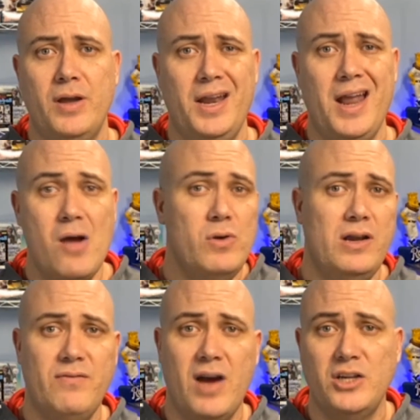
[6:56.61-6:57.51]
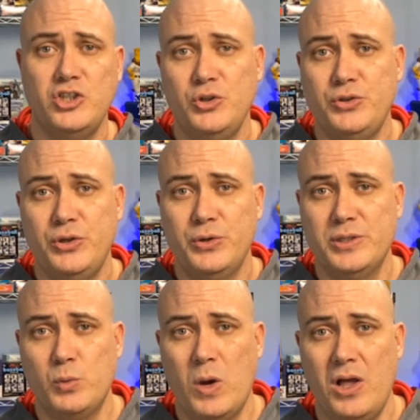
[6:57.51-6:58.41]
and I would advise you to
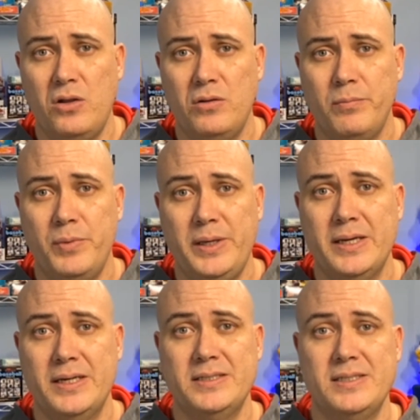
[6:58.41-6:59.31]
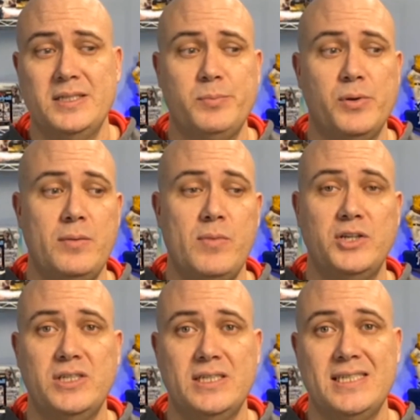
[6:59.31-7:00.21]
as well, because it's pretty
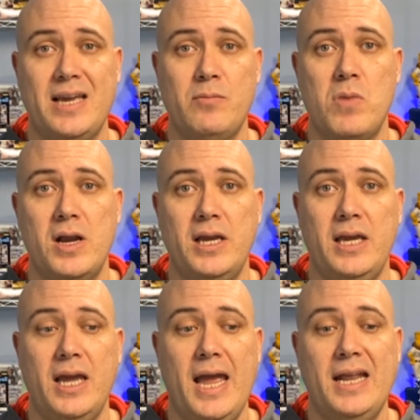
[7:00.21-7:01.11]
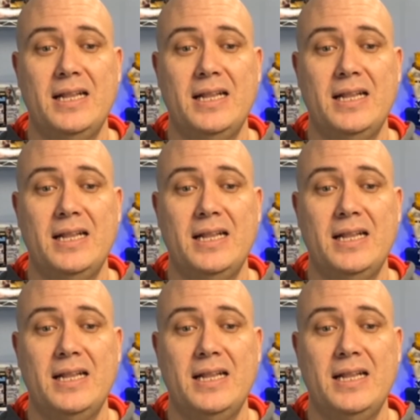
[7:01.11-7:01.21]
much the same money and at